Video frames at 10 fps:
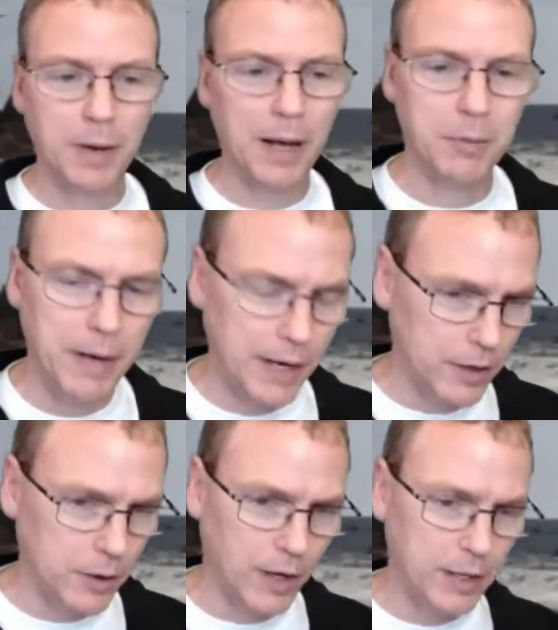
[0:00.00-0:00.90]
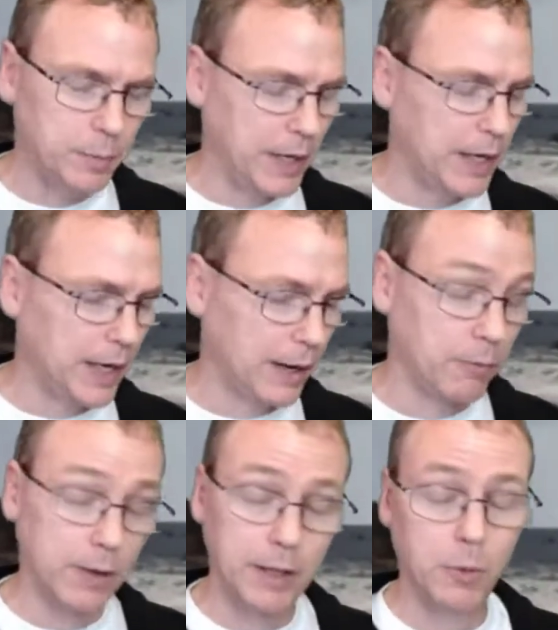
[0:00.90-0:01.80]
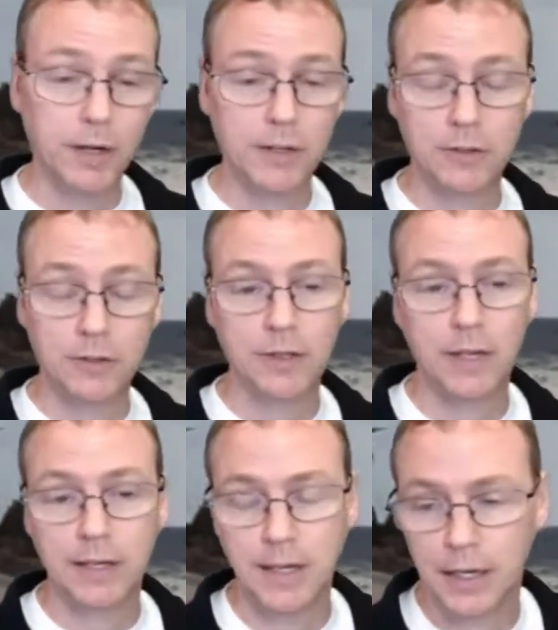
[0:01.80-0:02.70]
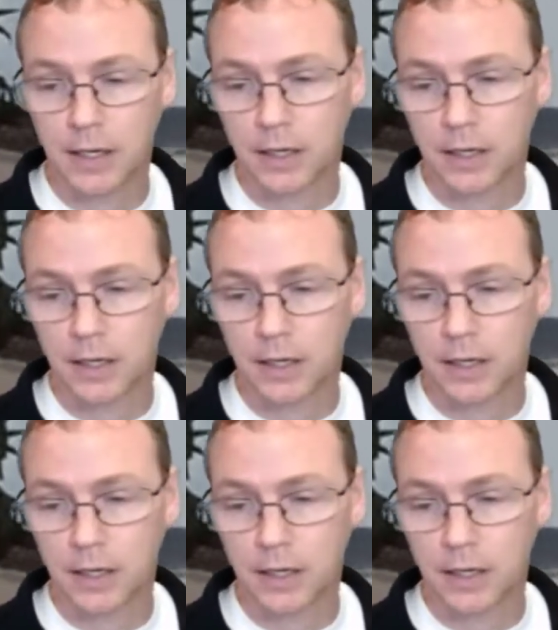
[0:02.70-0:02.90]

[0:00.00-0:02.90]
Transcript: Bob about it quite a bit. I really wanted to see that data,